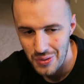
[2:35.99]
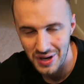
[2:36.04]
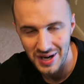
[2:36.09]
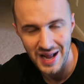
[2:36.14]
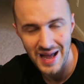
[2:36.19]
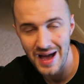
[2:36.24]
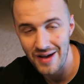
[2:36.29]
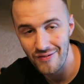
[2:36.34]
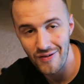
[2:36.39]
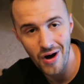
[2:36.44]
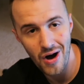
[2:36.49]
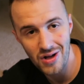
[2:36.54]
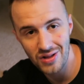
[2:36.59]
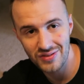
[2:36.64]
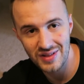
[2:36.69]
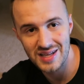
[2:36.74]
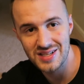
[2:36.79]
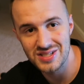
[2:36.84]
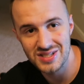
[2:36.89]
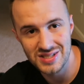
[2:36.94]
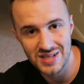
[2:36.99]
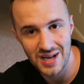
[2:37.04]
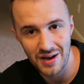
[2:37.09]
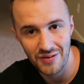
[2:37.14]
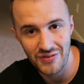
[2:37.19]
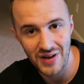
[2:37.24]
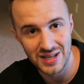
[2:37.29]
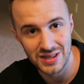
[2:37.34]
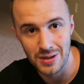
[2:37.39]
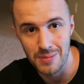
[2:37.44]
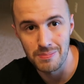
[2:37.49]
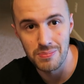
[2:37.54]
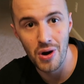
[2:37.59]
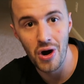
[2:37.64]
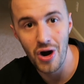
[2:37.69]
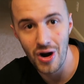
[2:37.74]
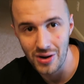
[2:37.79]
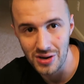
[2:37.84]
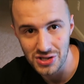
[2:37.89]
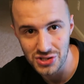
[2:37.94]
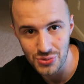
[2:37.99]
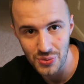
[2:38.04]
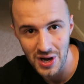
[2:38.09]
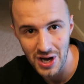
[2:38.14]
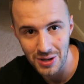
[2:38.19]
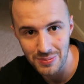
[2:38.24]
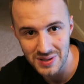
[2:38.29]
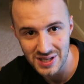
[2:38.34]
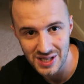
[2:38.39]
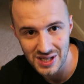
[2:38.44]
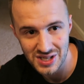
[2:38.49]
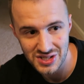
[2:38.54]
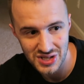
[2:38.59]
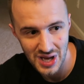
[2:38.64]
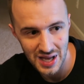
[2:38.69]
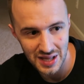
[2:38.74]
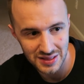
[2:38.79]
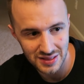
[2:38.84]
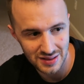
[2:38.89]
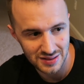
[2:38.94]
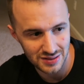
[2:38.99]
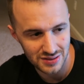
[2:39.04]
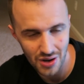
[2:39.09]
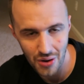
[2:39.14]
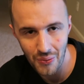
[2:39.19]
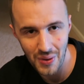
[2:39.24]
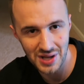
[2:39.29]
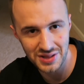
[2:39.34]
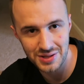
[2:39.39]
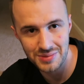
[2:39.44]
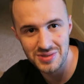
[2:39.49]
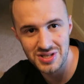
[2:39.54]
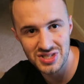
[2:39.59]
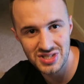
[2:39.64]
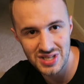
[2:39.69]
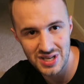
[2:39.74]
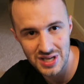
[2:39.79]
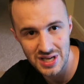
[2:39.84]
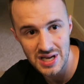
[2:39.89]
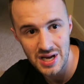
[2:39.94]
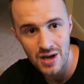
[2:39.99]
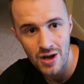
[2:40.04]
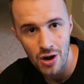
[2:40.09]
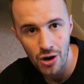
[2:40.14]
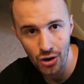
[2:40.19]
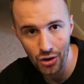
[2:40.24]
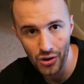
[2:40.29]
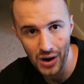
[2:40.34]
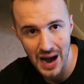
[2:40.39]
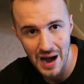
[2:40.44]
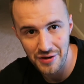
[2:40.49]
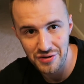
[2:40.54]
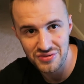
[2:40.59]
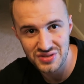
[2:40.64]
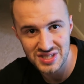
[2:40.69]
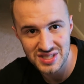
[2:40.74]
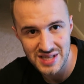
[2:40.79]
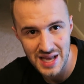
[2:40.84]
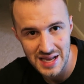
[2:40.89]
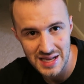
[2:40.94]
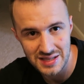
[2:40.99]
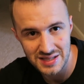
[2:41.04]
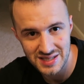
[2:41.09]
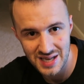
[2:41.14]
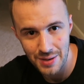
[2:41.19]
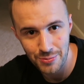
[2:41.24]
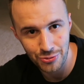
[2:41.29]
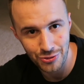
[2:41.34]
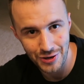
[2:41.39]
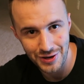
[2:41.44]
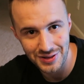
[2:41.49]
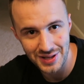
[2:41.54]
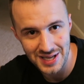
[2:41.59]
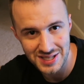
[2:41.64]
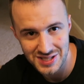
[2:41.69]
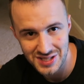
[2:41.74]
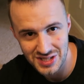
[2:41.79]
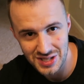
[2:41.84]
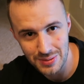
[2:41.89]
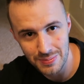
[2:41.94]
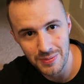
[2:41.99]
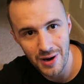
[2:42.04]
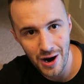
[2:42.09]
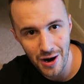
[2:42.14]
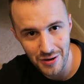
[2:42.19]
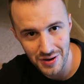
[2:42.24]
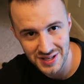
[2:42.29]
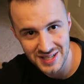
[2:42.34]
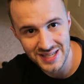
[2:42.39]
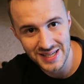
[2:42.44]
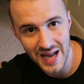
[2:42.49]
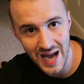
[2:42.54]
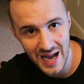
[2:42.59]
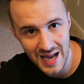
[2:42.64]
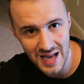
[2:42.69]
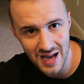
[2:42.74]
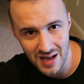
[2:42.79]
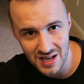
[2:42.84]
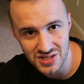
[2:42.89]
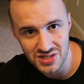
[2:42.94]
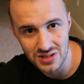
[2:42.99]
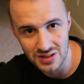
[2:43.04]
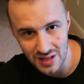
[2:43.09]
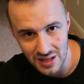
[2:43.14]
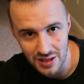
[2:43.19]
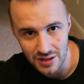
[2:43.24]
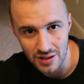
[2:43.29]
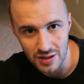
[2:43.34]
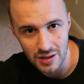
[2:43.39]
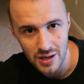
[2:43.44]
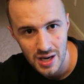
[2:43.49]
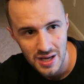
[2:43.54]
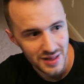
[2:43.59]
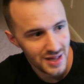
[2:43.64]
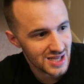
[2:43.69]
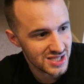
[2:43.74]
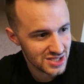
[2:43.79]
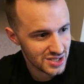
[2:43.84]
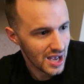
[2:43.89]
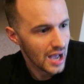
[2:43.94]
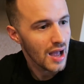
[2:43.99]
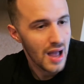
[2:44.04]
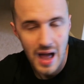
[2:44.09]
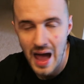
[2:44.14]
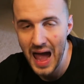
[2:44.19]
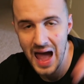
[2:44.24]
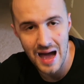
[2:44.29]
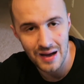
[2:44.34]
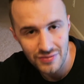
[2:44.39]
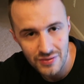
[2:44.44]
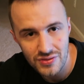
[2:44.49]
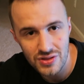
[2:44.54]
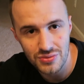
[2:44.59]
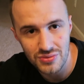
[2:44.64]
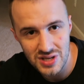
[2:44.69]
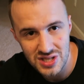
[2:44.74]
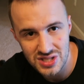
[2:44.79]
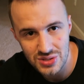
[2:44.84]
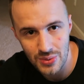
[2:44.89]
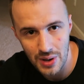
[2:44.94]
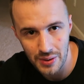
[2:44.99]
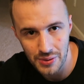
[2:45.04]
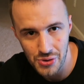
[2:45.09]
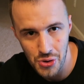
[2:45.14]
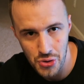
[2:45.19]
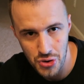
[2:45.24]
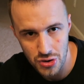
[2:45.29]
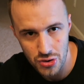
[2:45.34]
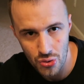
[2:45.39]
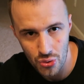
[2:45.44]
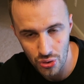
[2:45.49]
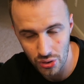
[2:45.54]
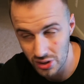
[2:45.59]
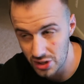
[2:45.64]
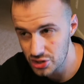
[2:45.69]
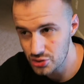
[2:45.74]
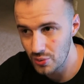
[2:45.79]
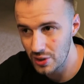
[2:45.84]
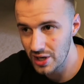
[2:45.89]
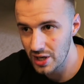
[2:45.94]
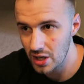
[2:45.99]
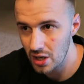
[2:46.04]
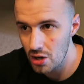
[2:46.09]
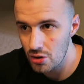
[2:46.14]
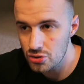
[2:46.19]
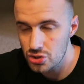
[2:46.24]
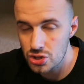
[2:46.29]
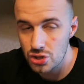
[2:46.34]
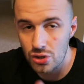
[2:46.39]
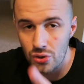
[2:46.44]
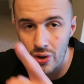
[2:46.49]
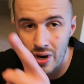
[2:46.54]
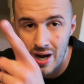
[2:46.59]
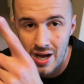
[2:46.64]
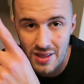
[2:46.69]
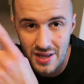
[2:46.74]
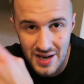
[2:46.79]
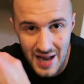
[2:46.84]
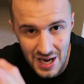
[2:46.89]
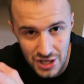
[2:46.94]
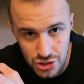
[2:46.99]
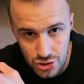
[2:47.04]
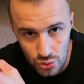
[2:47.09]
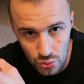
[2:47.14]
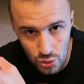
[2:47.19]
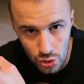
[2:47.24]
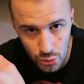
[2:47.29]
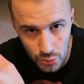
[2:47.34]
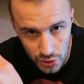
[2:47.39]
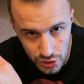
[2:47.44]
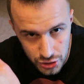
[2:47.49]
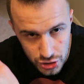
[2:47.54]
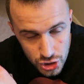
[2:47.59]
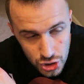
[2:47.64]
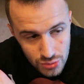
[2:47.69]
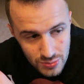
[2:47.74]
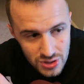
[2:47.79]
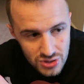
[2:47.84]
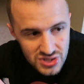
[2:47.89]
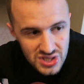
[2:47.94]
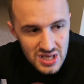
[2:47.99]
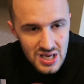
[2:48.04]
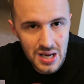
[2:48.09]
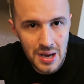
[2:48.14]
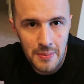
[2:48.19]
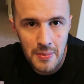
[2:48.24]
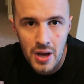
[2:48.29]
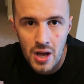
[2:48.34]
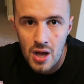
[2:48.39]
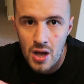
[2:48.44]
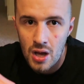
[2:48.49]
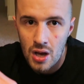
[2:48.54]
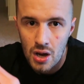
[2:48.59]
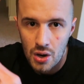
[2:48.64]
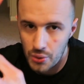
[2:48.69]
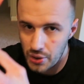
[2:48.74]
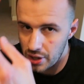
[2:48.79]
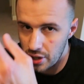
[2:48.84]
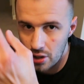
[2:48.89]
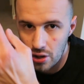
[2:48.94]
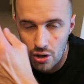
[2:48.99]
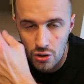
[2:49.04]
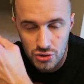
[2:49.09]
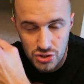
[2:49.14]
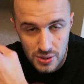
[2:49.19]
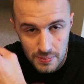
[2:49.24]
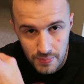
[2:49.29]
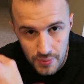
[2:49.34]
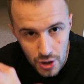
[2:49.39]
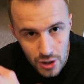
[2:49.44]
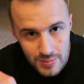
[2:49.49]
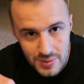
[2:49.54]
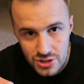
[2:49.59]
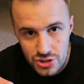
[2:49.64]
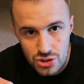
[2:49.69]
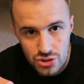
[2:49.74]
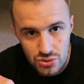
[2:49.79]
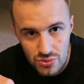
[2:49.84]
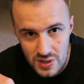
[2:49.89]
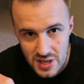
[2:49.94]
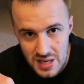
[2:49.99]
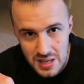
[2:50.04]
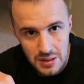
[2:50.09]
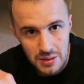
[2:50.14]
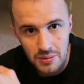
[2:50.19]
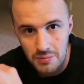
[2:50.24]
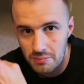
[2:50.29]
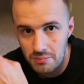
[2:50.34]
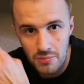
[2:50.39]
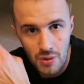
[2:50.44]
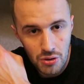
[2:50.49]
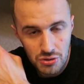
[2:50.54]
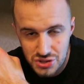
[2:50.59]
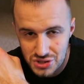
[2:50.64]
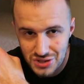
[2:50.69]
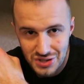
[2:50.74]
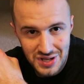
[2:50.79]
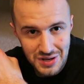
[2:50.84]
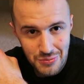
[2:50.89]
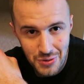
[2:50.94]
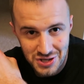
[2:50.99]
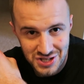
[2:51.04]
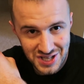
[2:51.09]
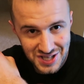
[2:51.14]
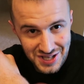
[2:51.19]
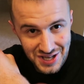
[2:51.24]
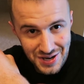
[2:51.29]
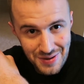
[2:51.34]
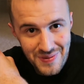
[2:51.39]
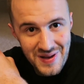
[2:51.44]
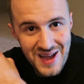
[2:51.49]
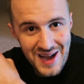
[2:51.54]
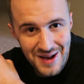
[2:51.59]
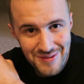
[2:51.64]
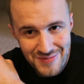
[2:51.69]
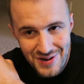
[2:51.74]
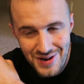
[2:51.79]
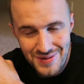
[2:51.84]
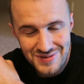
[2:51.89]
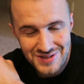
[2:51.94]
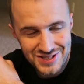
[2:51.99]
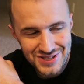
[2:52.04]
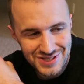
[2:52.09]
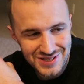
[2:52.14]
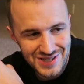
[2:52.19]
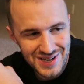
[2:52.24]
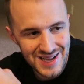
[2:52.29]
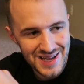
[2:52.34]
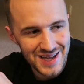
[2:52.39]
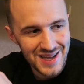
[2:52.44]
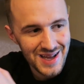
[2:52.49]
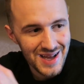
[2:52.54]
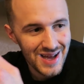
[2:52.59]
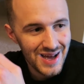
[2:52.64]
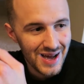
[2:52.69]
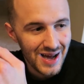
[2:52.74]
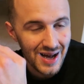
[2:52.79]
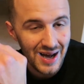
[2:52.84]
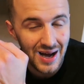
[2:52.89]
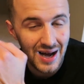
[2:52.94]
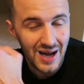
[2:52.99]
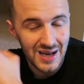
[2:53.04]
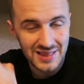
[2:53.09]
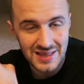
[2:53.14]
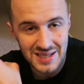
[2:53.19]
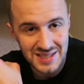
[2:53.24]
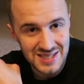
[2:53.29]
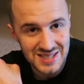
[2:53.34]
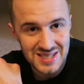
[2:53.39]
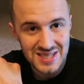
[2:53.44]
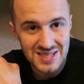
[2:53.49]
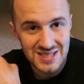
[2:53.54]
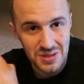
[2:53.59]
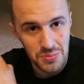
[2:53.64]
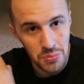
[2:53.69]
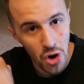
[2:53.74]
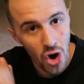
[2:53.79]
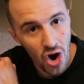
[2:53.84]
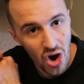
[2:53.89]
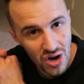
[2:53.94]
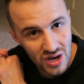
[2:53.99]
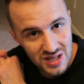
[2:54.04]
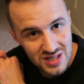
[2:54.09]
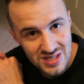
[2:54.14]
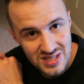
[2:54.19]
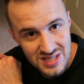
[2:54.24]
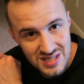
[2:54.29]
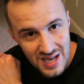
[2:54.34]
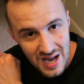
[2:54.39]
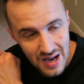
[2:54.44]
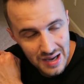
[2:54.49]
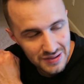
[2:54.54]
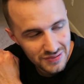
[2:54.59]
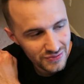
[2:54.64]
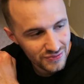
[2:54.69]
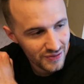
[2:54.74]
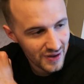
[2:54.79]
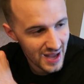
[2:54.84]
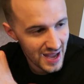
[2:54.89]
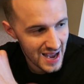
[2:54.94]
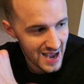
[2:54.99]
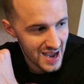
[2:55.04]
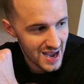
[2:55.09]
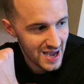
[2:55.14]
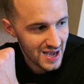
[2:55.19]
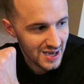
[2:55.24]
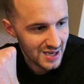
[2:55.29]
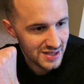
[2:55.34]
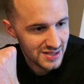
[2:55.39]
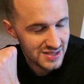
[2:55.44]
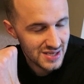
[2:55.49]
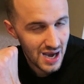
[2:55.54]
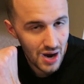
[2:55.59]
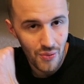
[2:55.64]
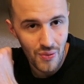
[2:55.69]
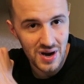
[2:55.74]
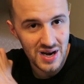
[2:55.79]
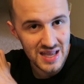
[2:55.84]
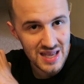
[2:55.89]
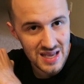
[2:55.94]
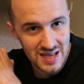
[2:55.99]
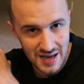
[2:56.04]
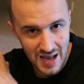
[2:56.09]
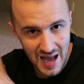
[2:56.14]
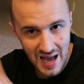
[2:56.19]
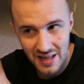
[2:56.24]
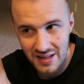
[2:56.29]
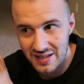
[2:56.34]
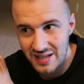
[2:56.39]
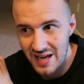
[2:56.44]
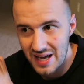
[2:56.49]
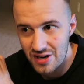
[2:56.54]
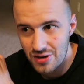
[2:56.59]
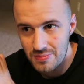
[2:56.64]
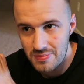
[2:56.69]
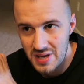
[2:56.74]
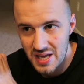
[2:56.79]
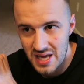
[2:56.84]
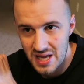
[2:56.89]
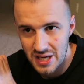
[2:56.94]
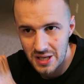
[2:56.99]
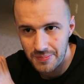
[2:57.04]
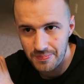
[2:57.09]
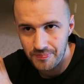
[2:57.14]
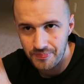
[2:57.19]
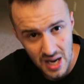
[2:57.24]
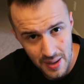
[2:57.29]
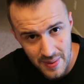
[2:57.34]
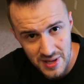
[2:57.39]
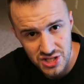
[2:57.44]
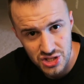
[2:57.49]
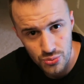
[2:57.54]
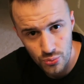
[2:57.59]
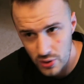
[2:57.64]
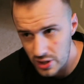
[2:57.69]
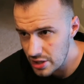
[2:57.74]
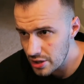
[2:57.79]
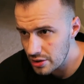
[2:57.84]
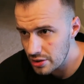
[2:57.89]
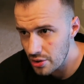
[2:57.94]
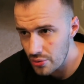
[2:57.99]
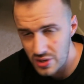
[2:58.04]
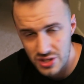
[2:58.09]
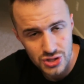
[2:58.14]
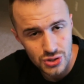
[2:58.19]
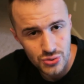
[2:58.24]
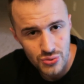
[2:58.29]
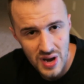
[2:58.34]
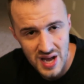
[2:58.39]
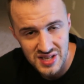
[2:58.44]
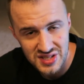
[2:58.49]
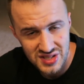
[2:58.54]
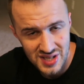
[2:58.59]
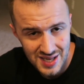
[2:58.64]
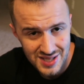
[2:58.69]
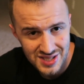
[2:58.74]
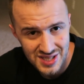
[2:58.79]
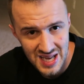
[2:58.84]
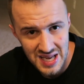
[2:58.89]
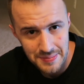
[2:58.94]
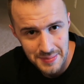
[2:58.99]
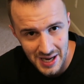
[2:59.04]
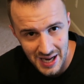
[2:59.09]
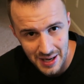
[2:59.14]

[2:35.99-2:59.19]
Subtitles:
We're gonna have all of that stuff at the bar as well because I don't want them to see her out-of-state temporary license at a bar and deny us liquor. That's half of the reason why we're going to New Orleans. We're gonna go to the National World War II Museum. We're gonna go to Bourbon Street. Mostly we're just gonna be on Bourbon Street. I'd like to see some haunted stuff, and I want to eat alligator meat. Did I mention we are going to a Saints game?